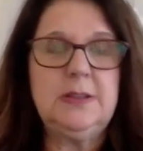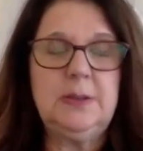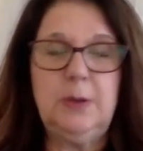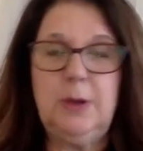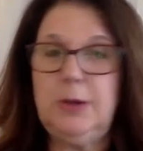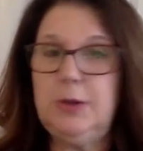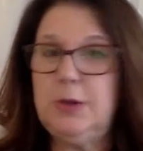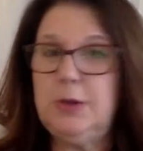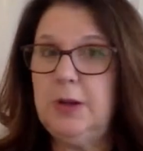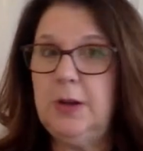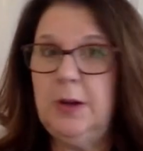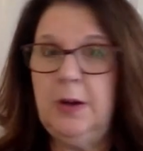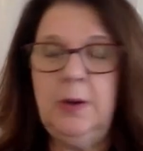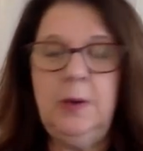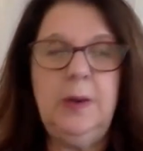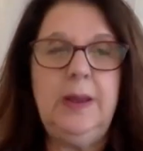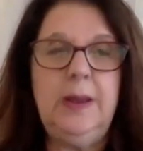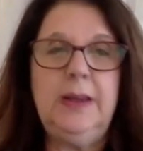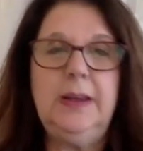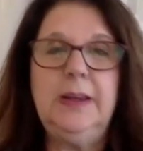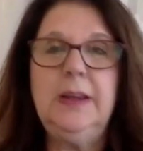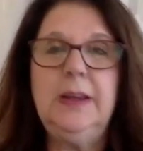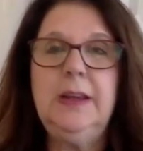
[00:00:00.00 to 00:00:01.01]
Laurento
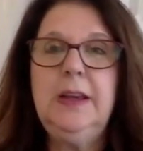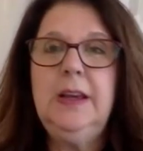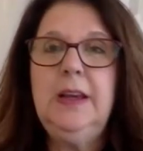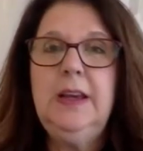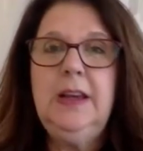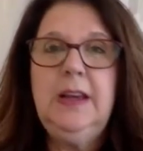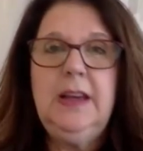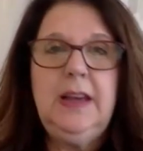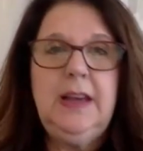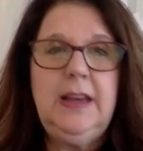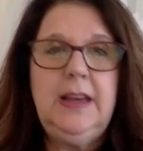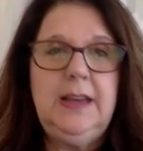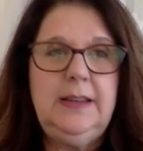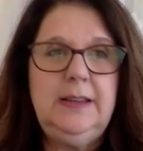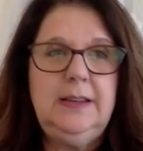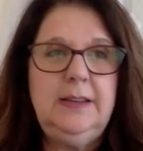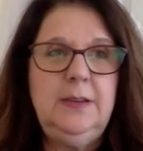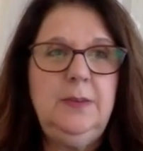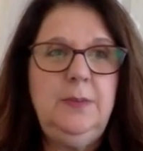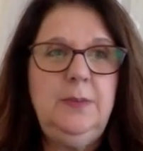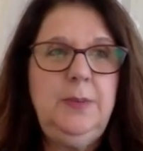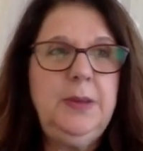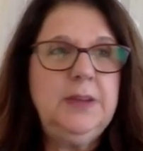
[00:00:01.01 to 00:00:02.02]
and
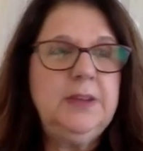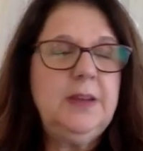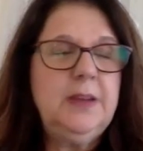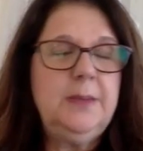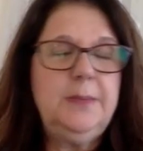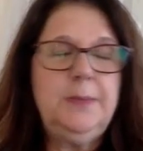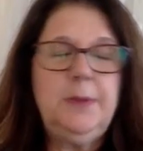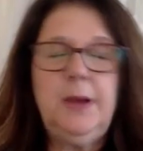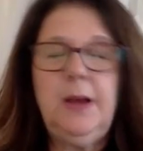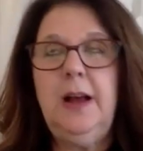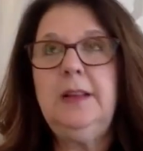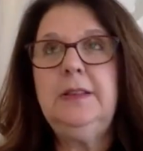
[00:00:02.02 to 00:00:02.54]
and picked up